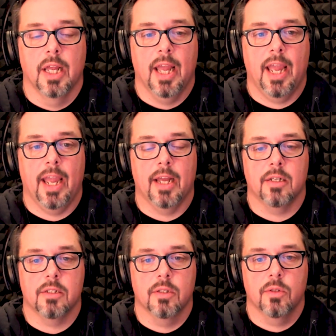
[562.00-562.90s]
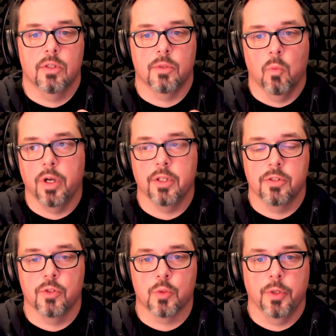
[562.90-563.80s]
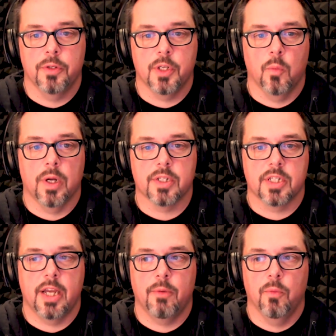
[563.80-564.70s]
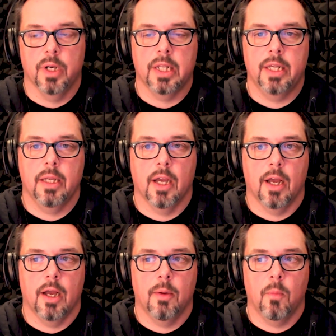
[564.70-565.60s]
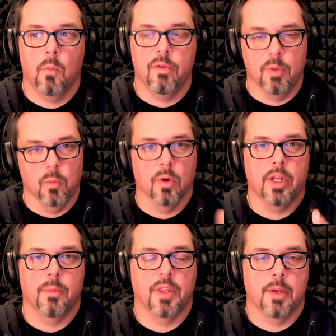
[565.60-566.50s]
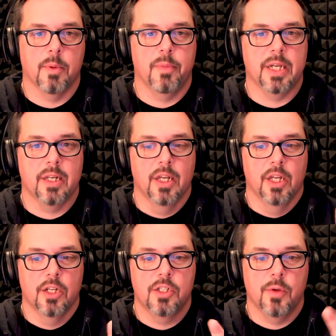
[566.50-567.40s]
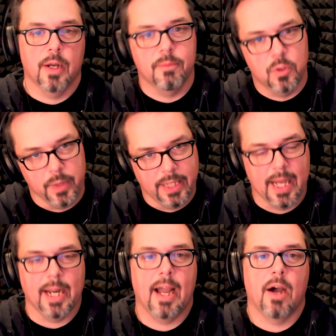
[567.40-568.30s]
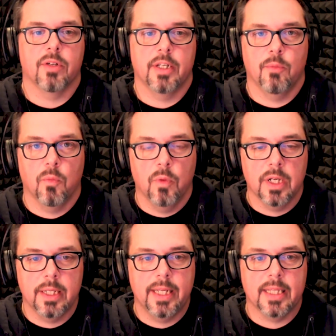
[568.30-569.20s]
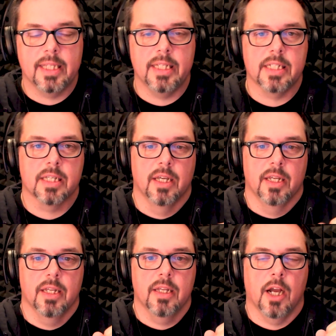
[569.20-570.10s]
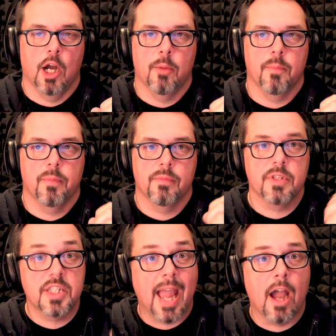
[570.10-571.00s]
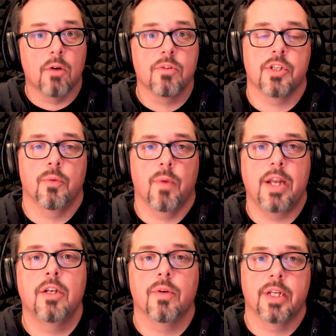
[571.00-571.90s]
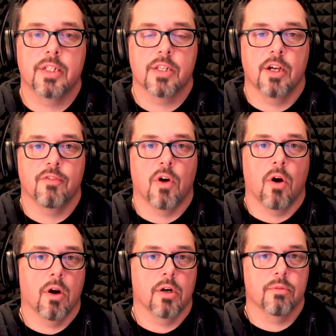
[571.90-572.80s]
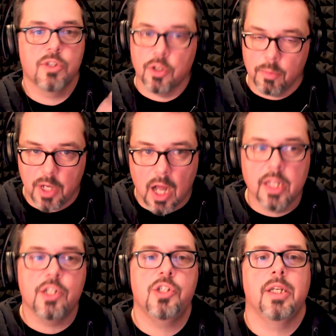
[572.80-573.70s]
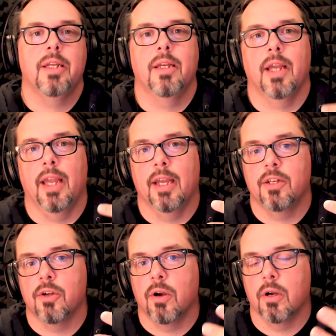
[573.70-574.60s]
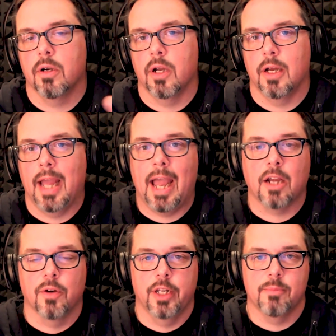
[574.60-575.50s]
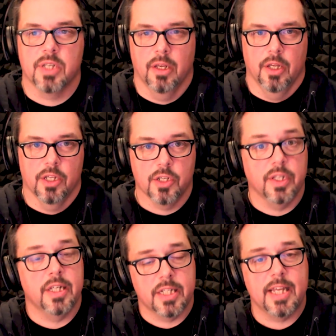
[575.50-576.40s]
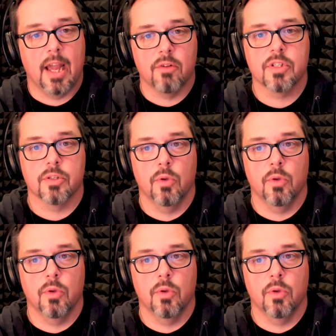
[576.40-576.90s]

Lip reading: And one of the tools we're using, Well Said, really, we've been working with them a bit to help tweak that out and really get these sounds and renderings of our terminology and our acronyms so that it sounds,